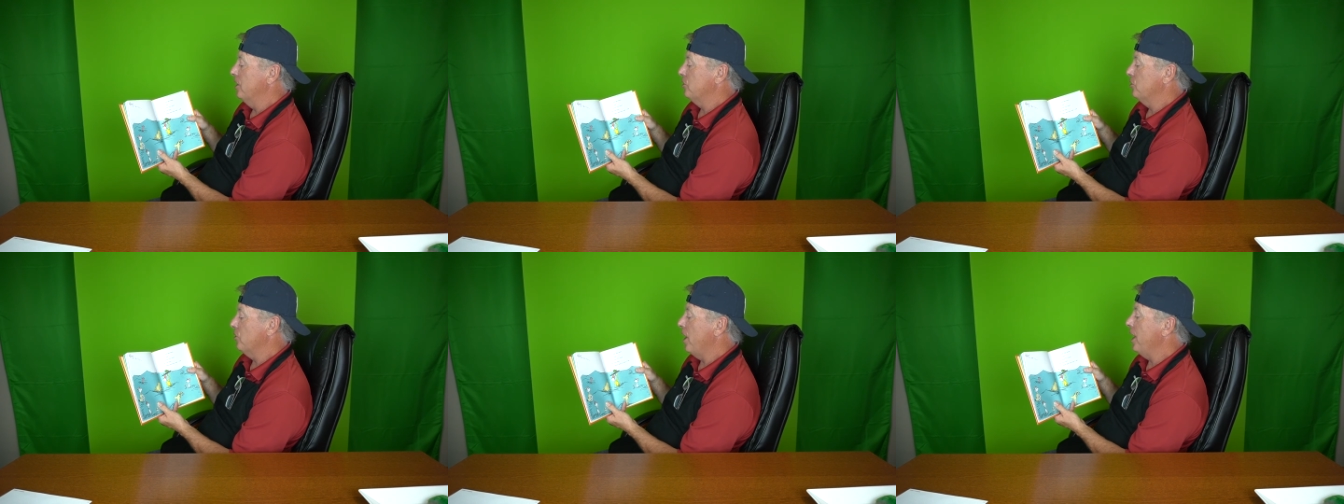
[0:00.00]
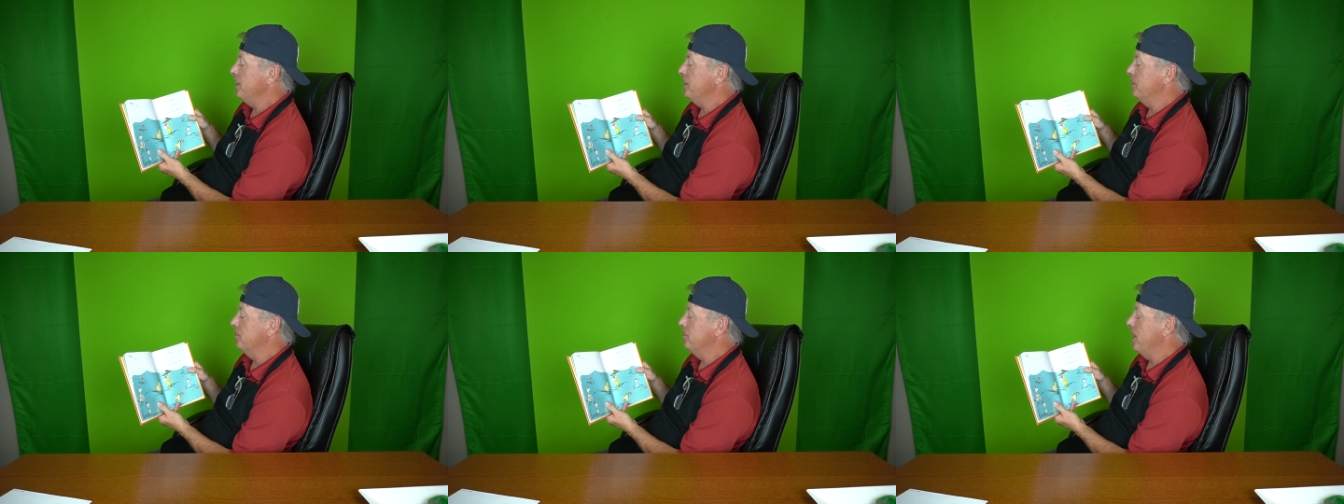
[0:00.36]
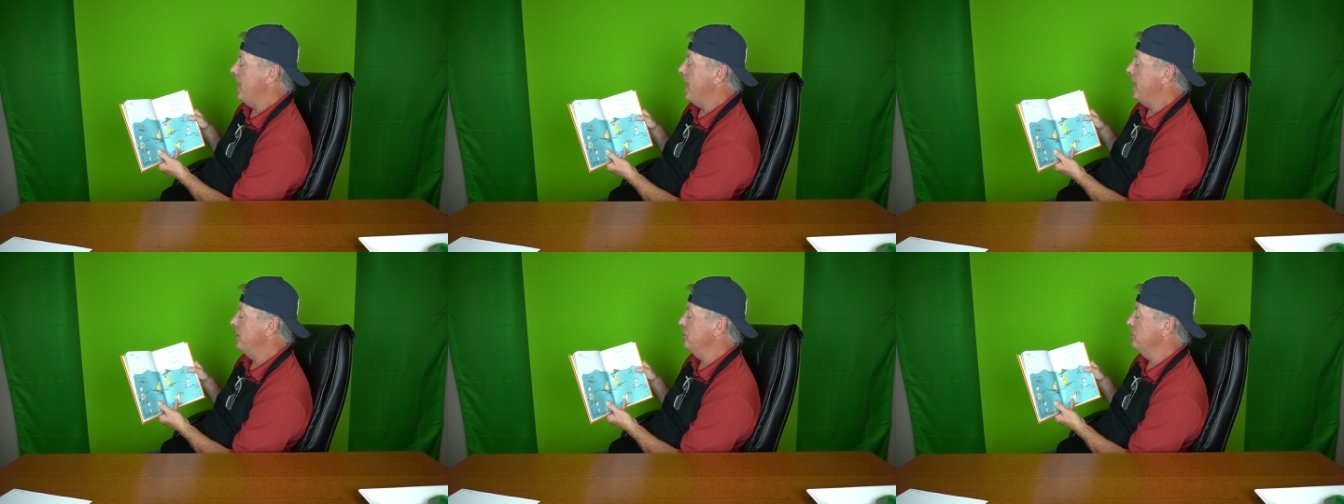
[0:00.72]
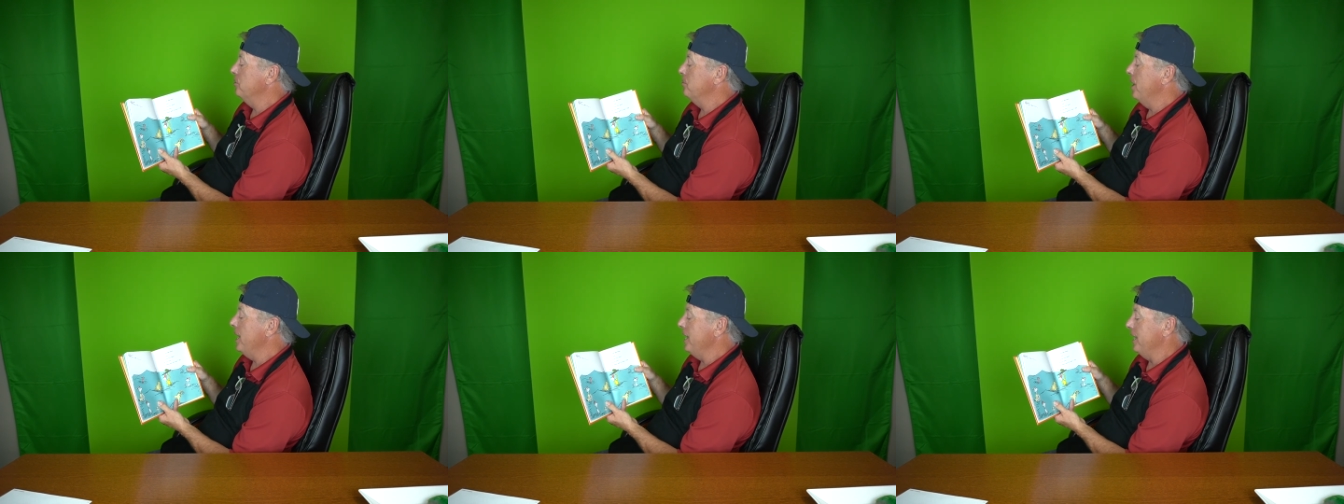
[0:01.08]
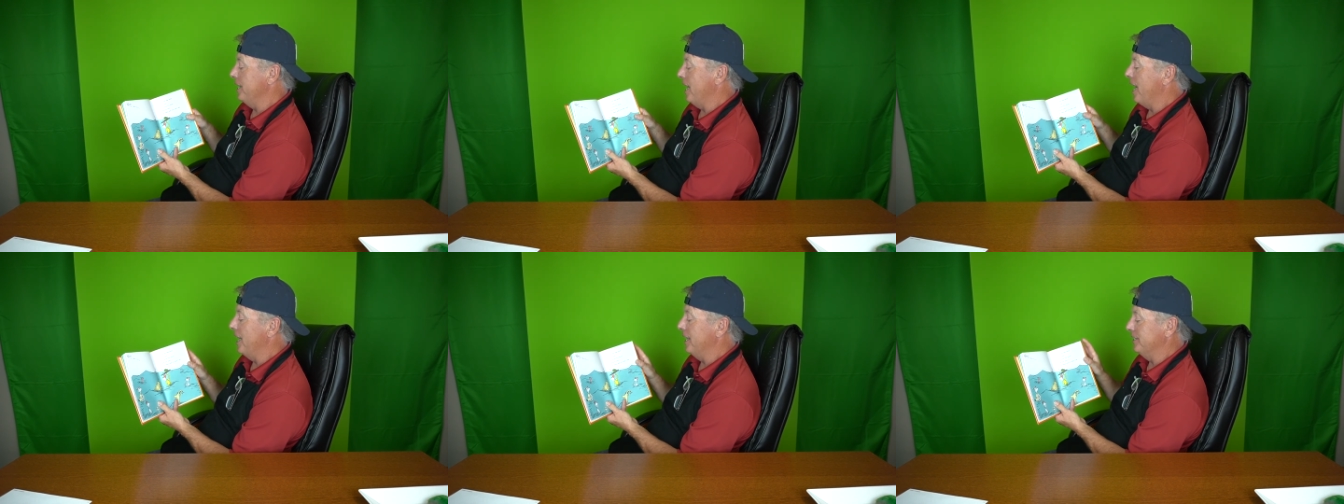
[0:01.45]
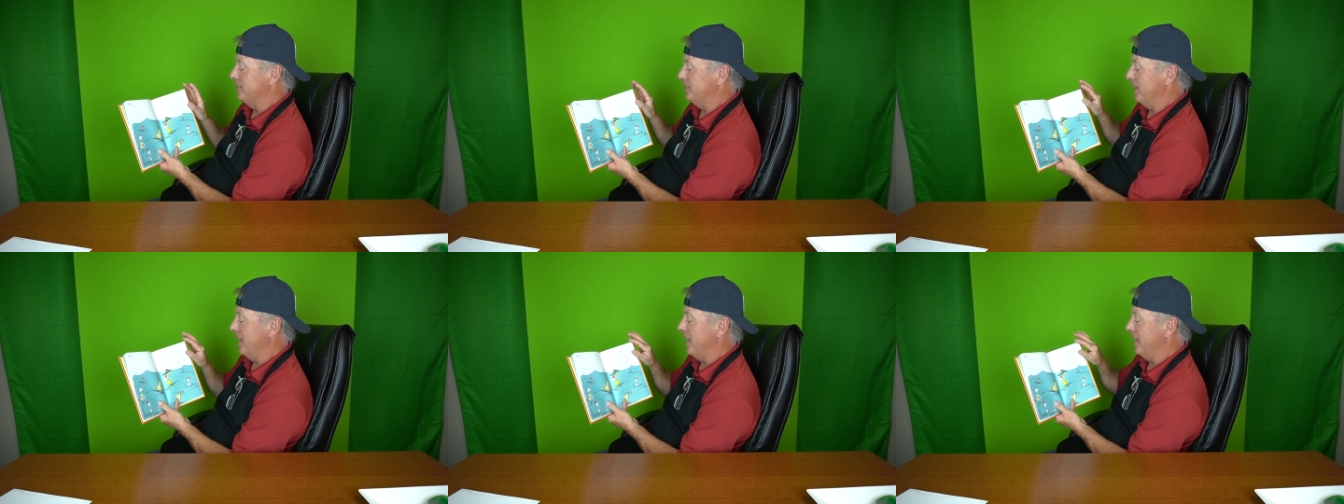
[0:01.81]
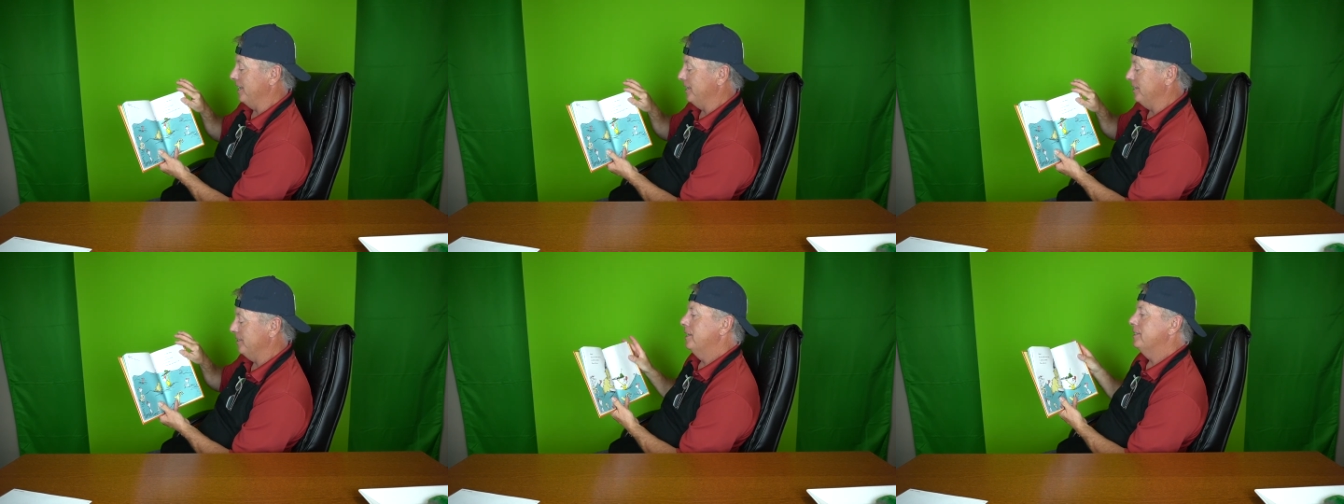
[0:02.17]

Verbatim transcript: Try them, and you may, I say.